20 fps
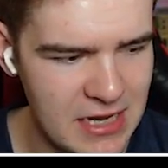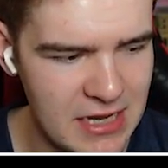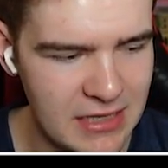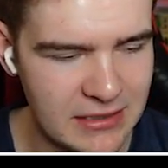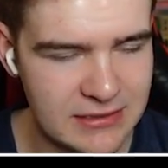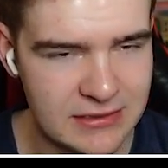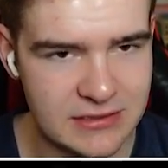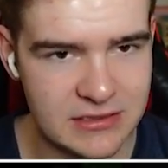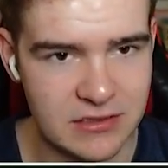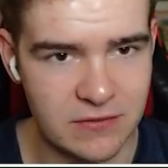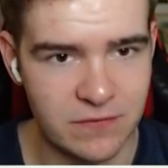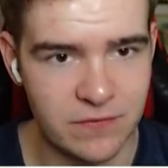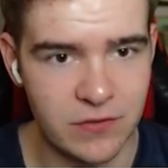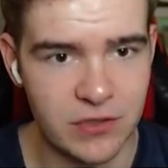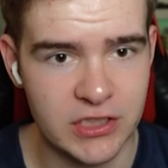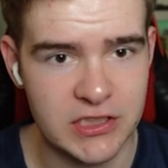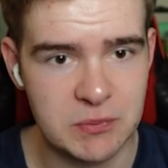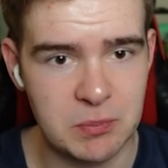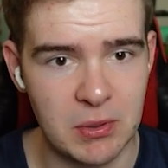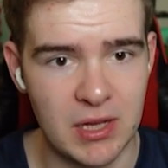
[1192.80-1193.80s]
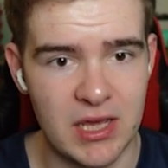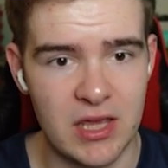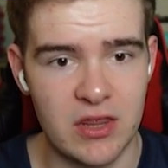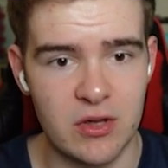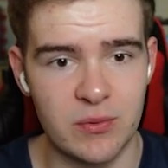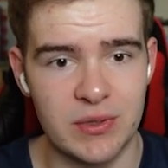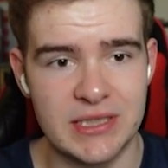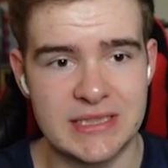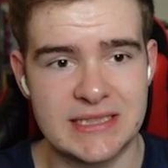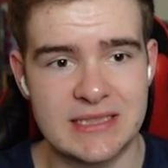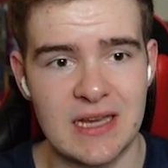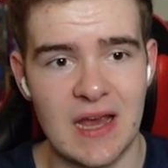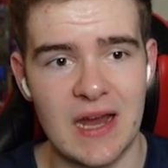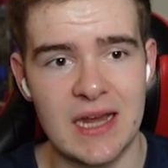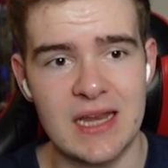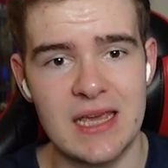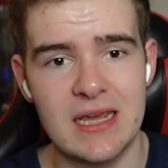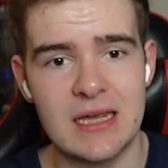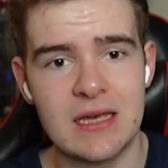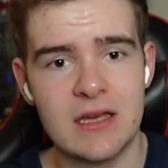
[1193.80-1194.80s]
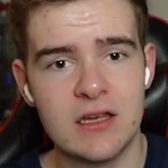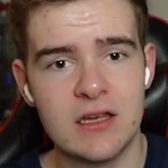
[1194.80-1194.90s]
it, as the first player that we're signing,